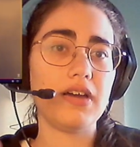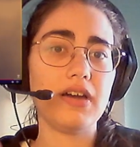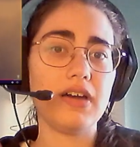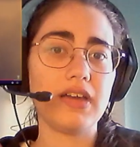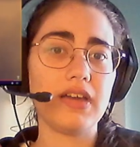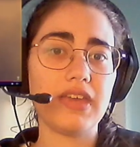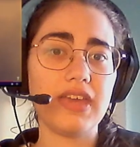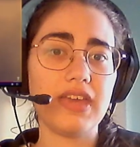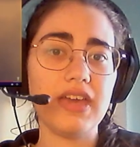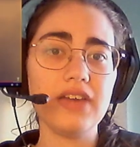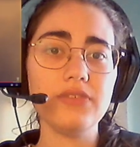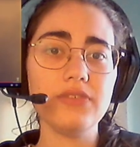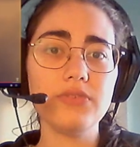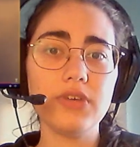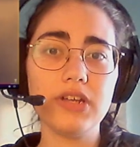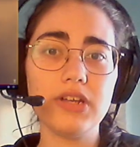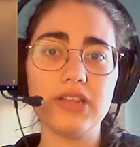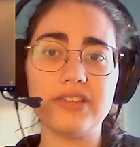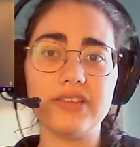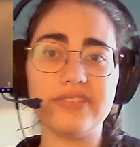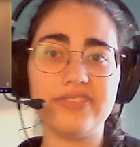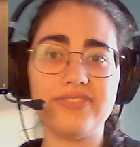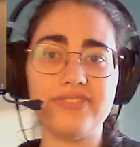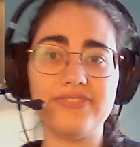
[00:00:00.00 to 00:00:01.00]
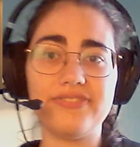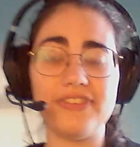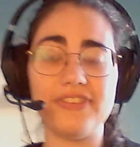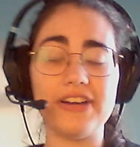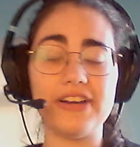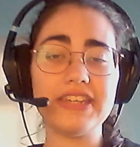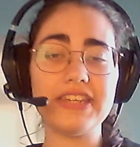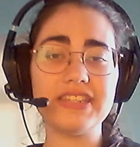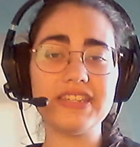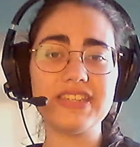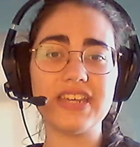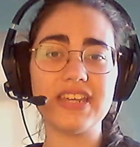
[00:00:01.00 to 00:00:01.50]
I can't really
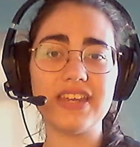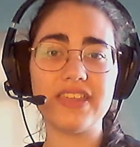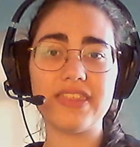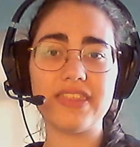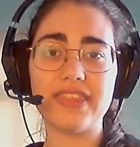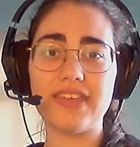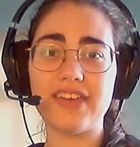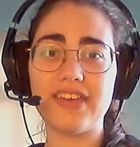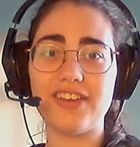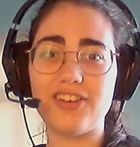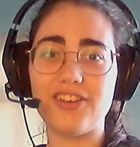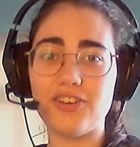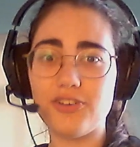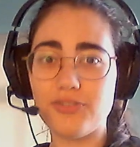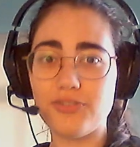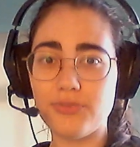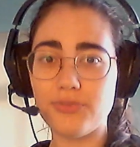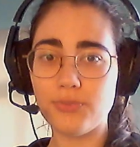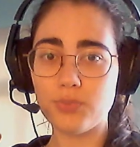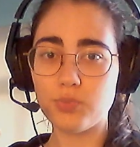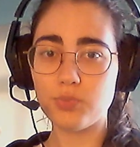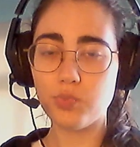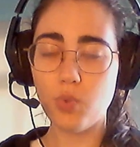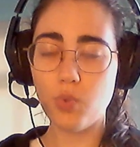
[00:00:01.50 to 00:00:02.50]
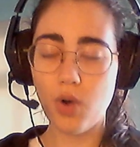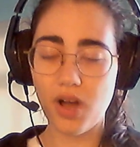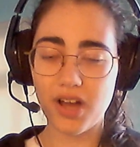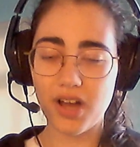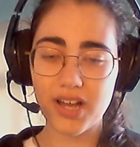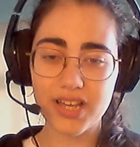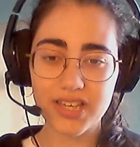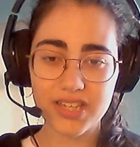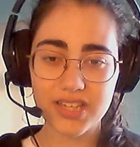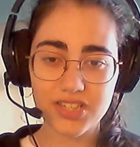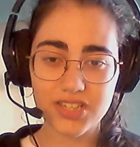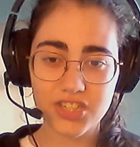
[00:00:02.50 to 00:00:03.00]
find anything of
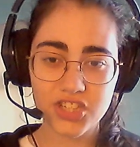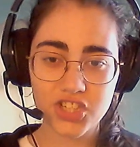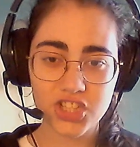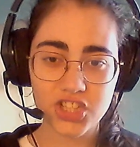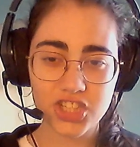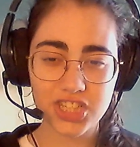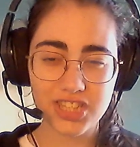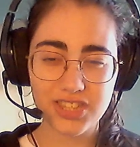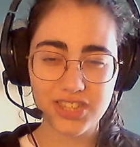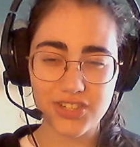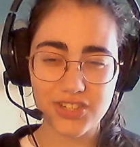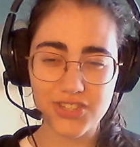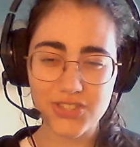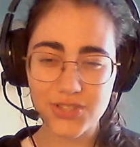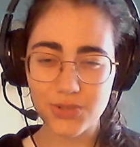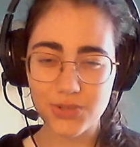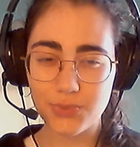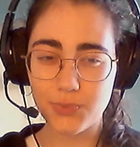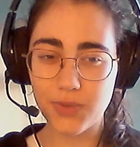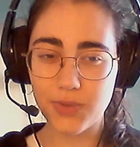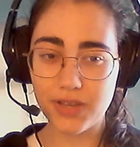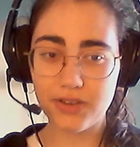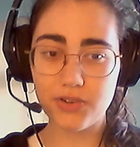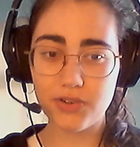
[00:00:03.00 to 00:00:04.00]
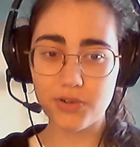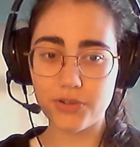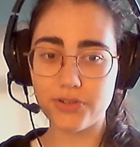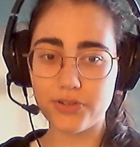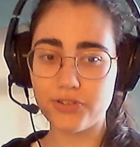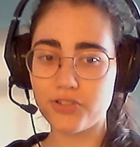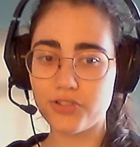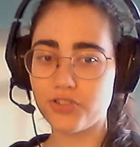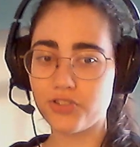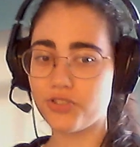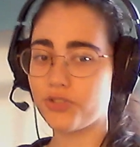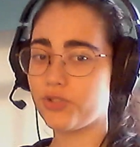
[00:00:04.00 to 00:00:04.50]
why she doesn't wear
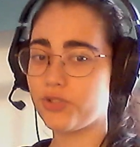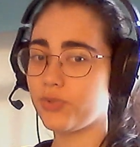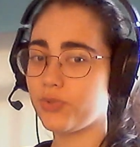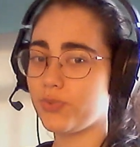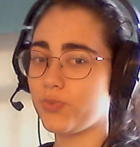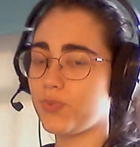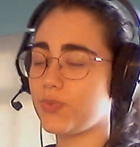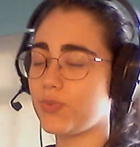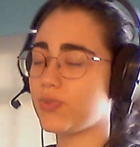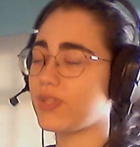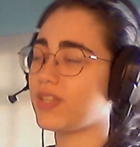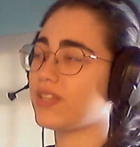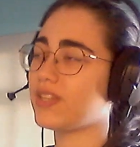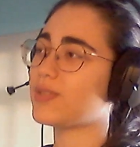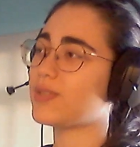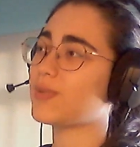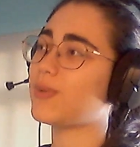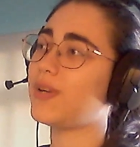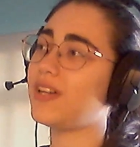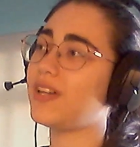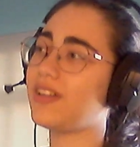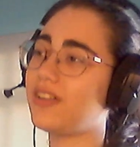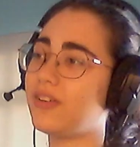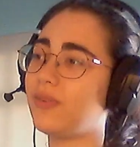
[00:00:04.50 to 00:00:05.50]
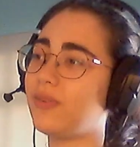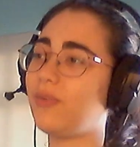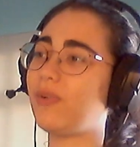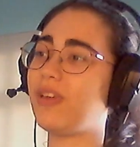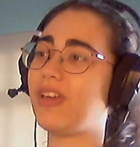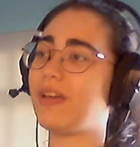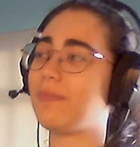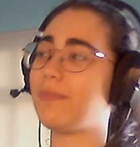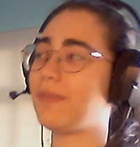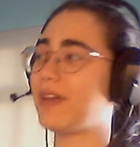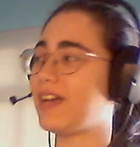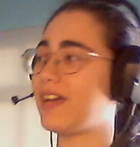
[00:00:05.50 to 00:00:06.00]
her shoes, and it's quite
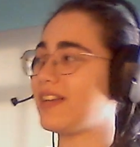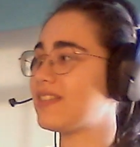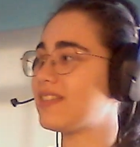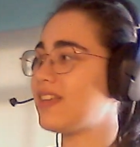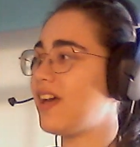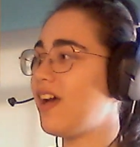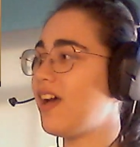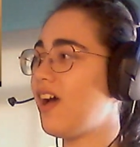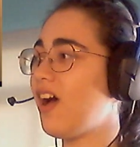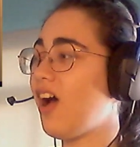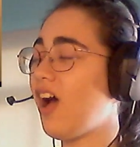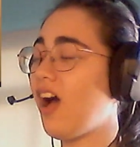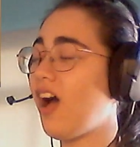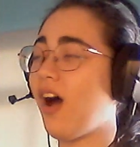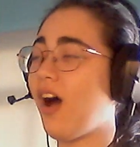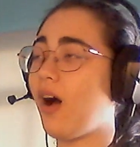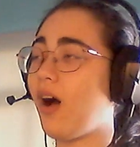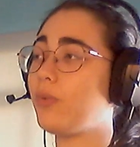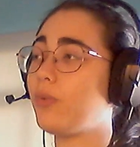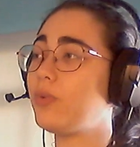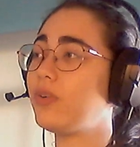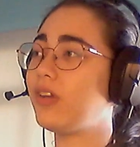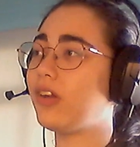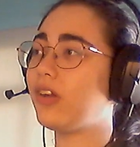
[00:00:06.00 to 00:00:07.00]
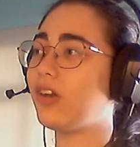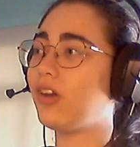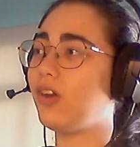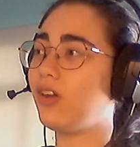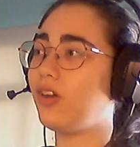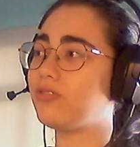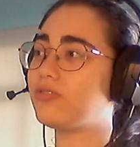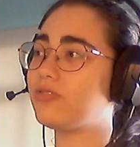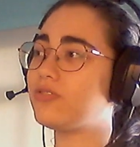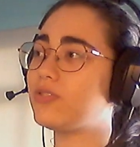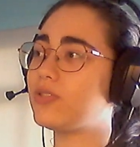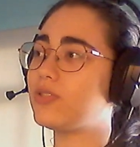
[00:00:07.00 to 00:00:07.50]
annoying because I would
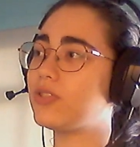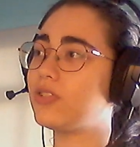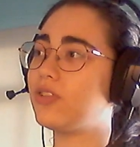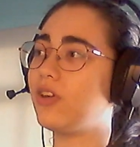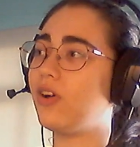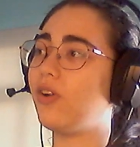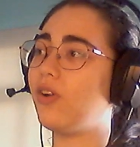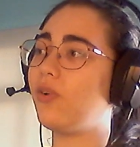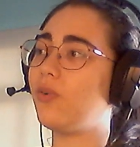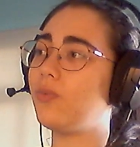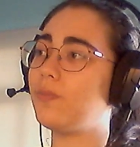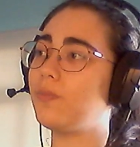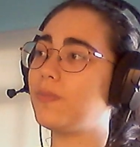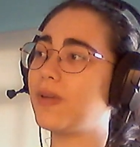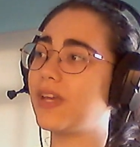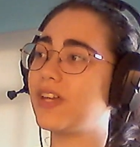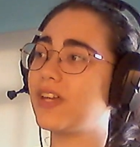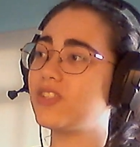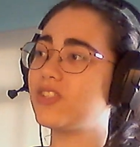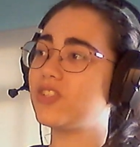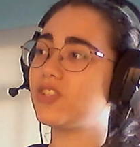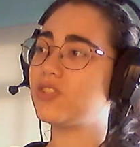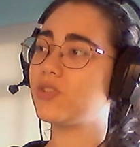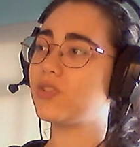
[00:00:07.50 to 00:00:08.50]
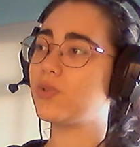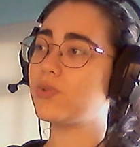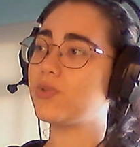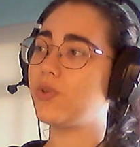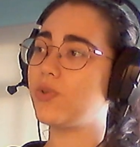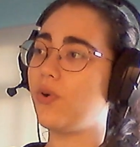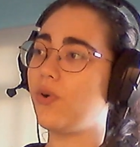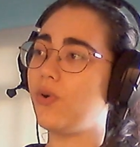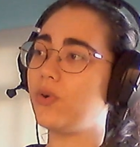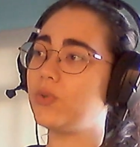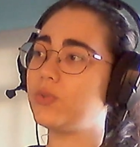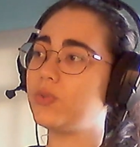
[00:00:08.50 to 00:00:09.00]
love to know, because she's
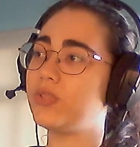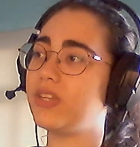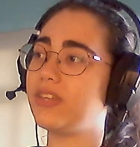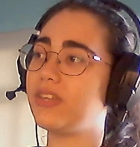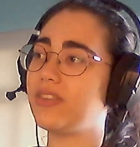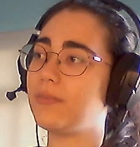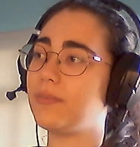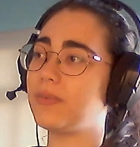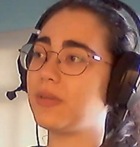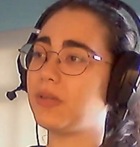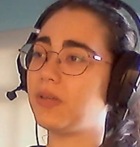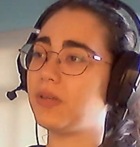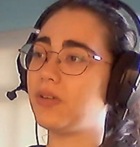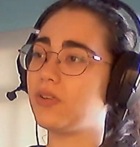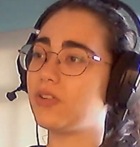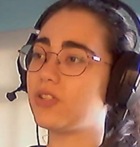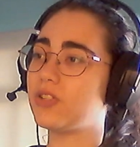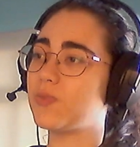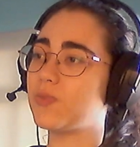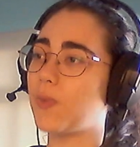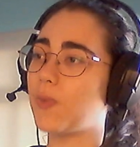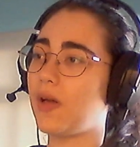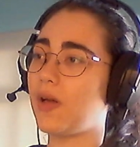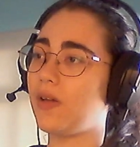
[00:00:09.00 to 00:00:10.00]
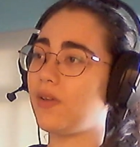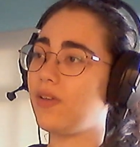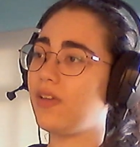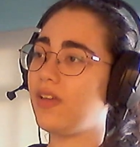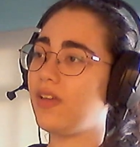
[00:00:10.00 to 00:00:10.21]
also holding them here as well.